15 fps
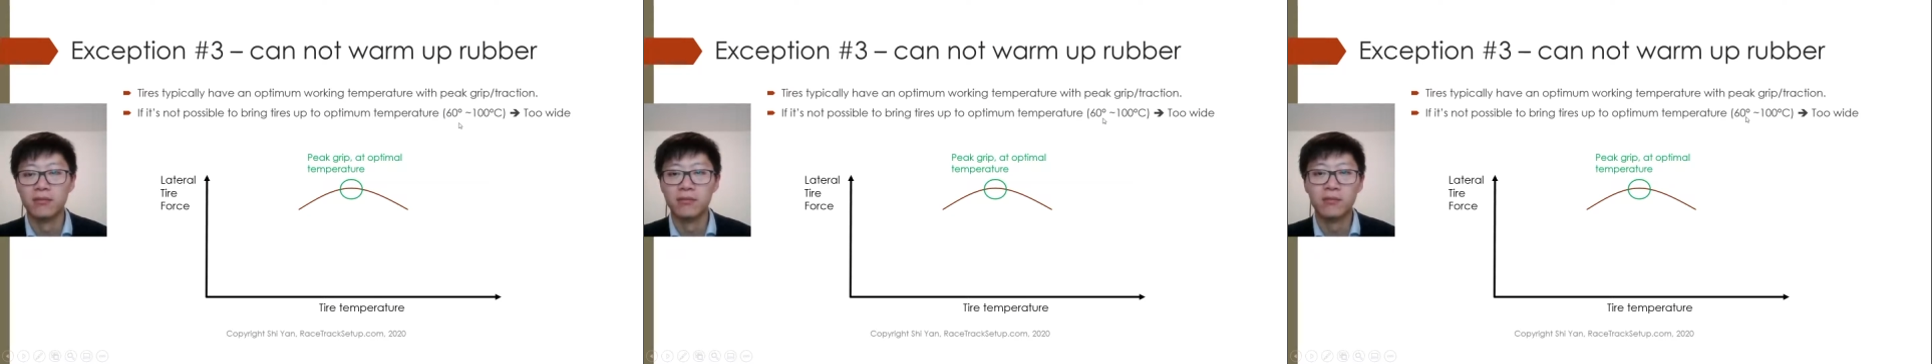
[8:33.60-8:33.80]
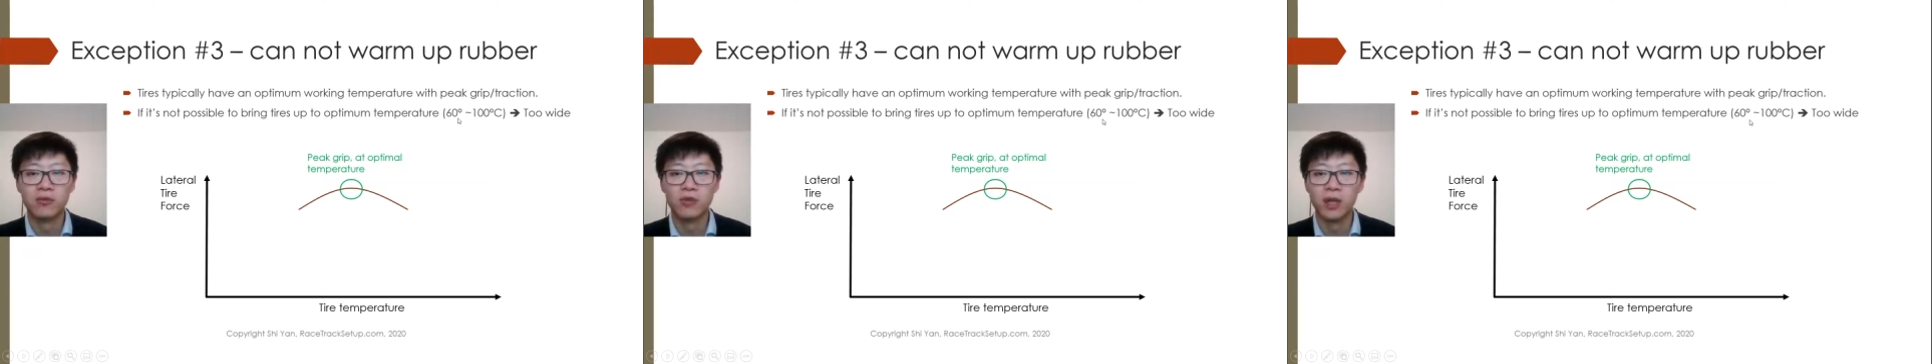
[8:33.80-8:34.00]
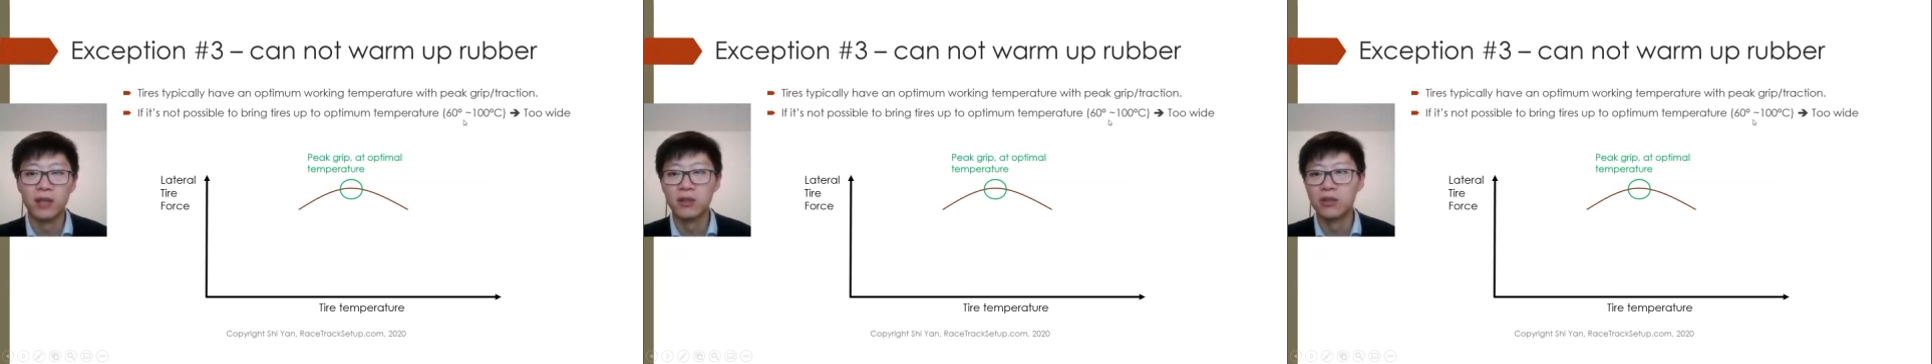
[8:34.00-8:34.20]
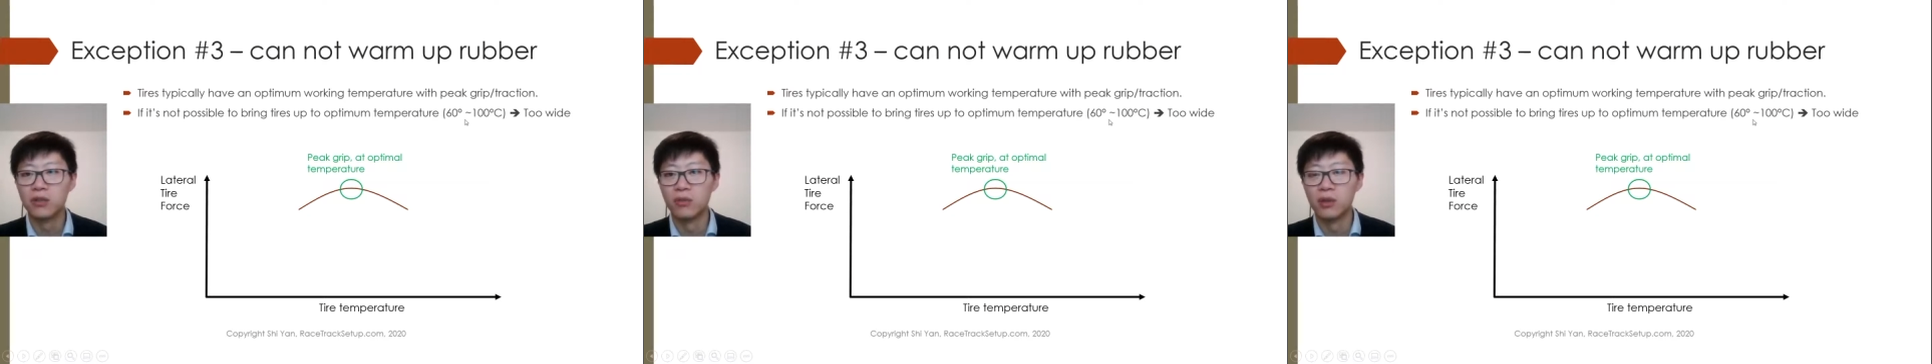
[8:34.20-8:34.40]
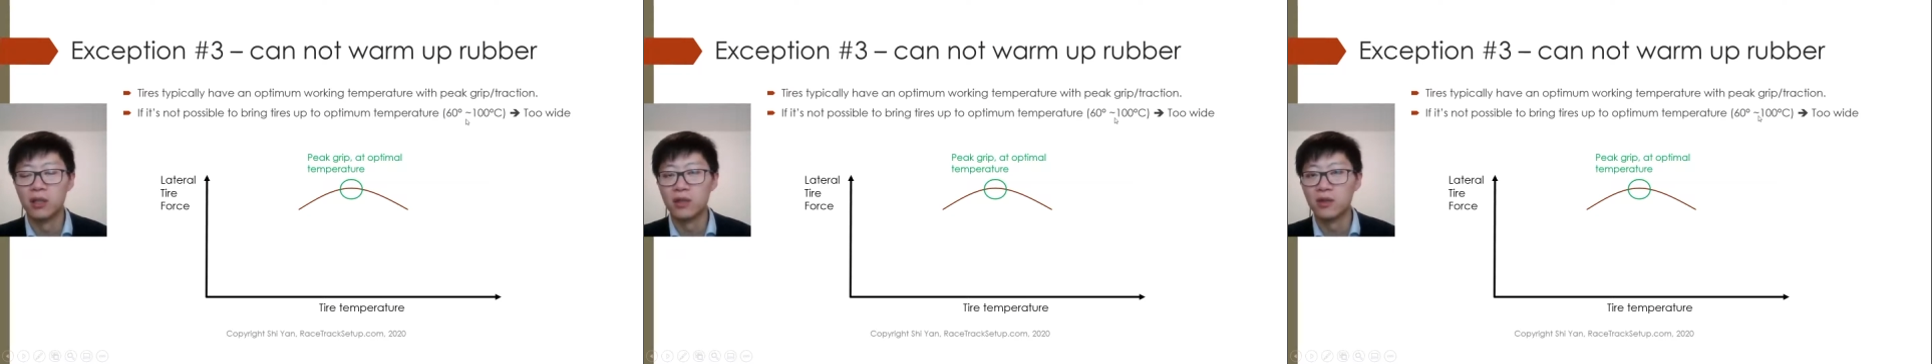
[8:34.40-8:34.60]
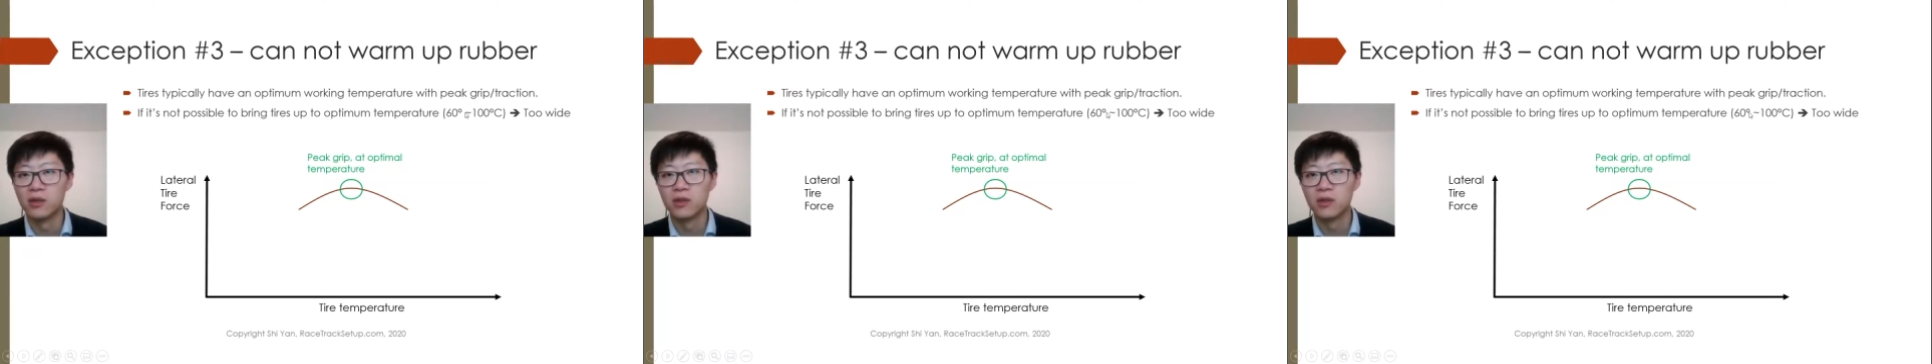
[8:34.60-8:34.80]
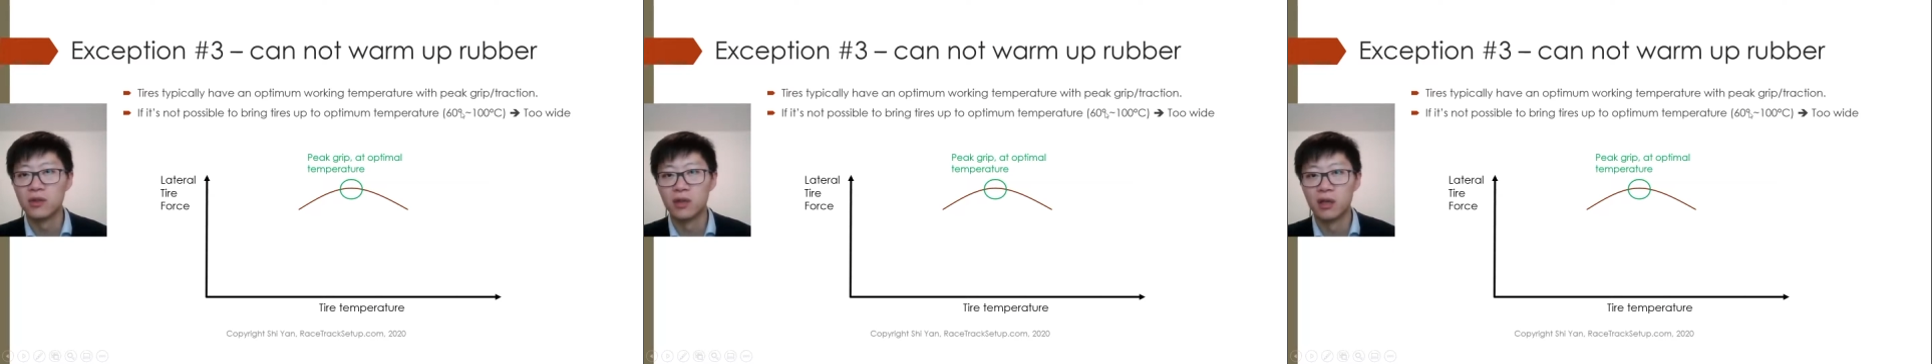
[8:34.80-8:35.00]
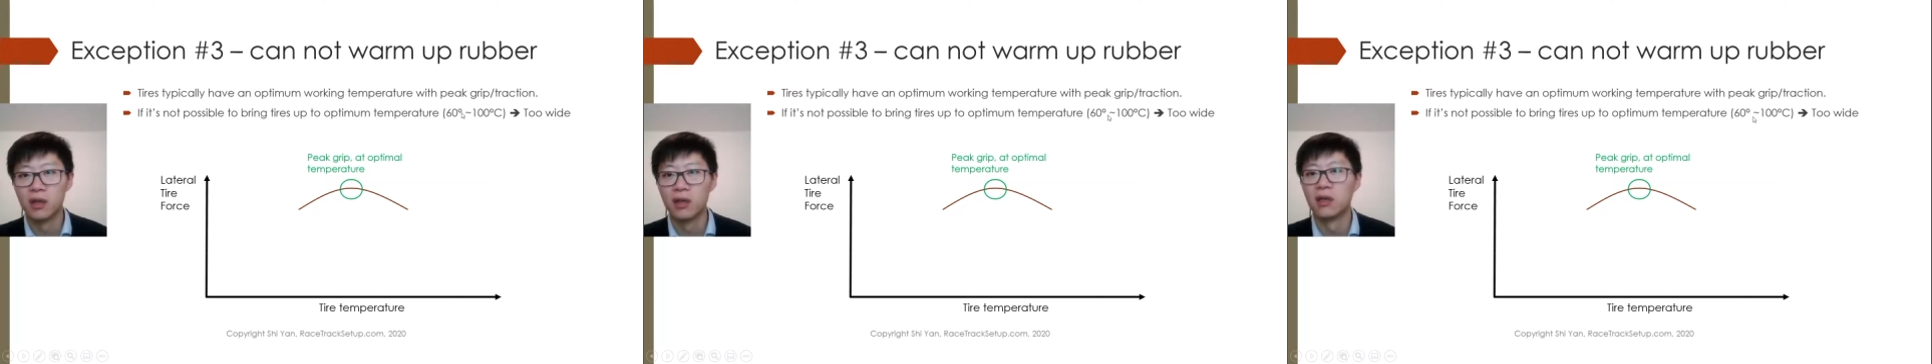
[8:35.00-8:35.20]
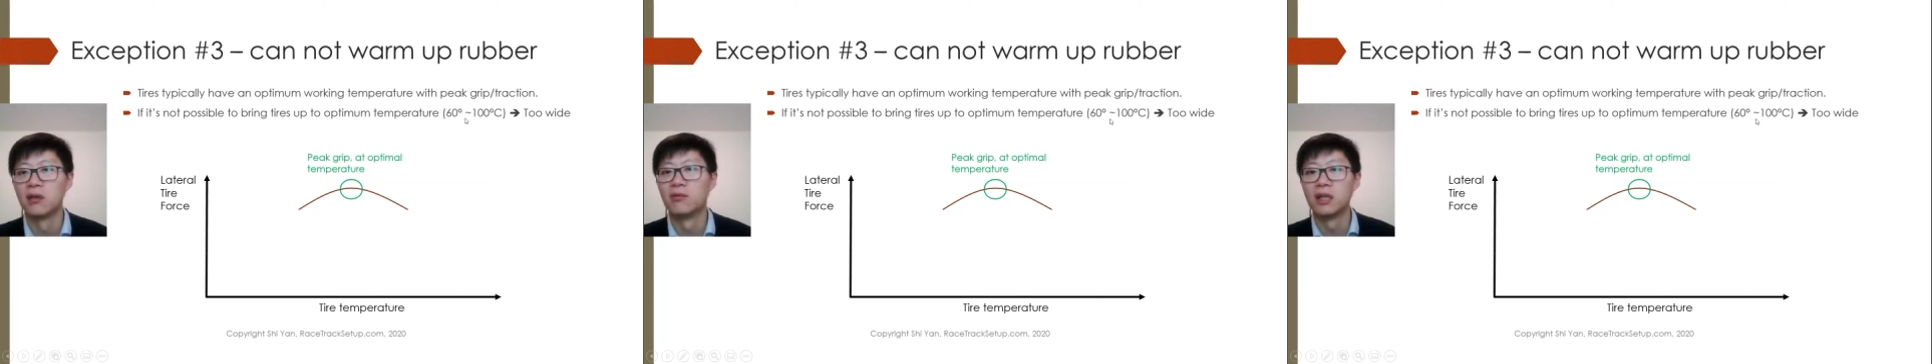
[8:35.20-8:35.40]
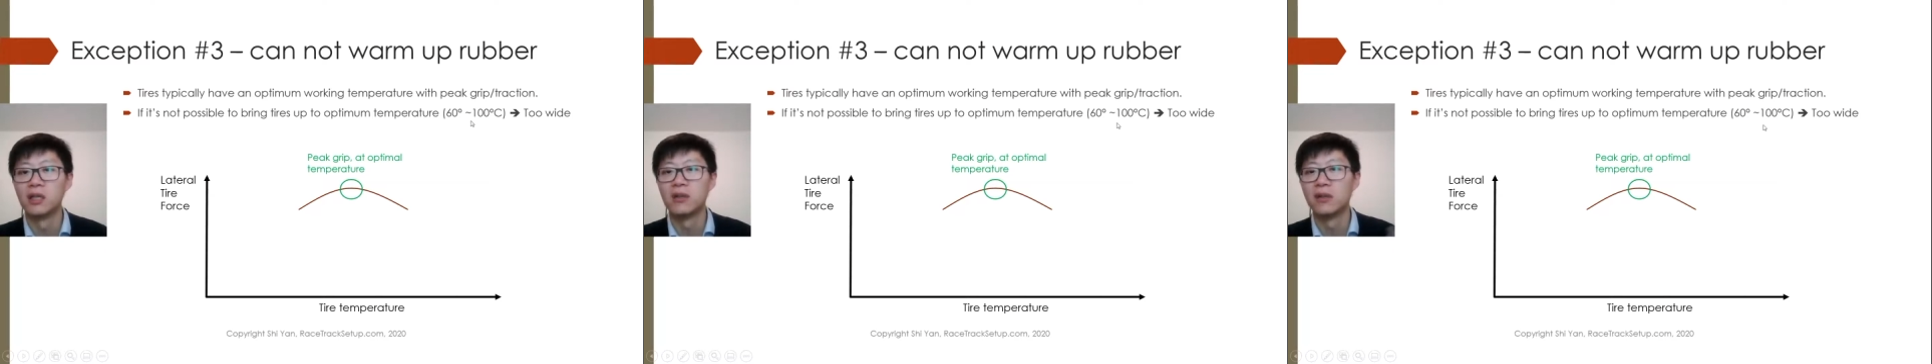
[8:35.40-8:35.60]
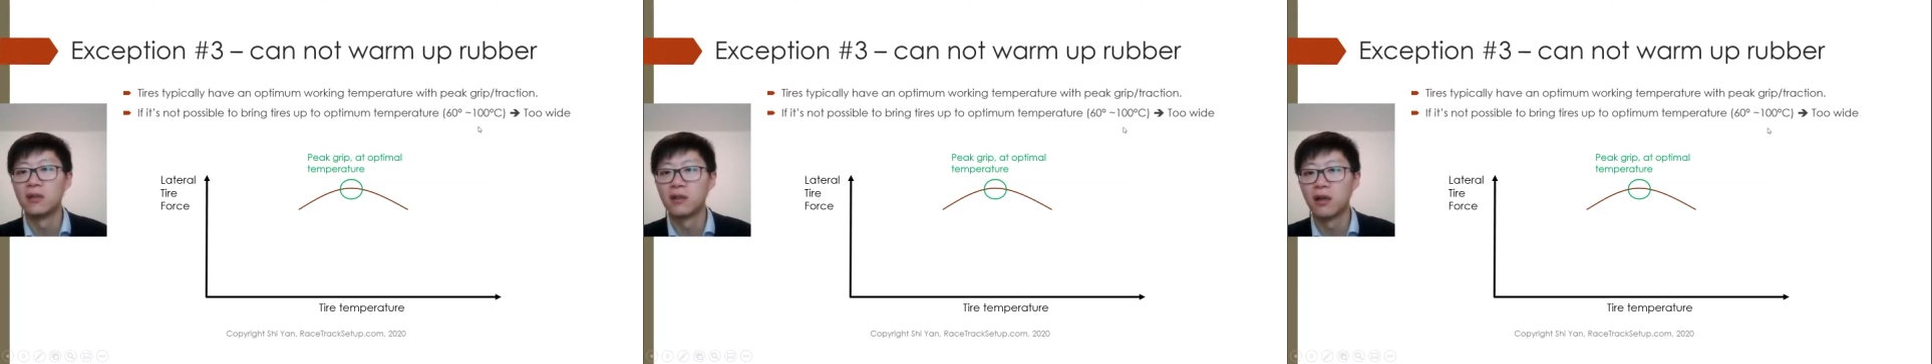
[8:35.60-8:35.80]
range, whereas racing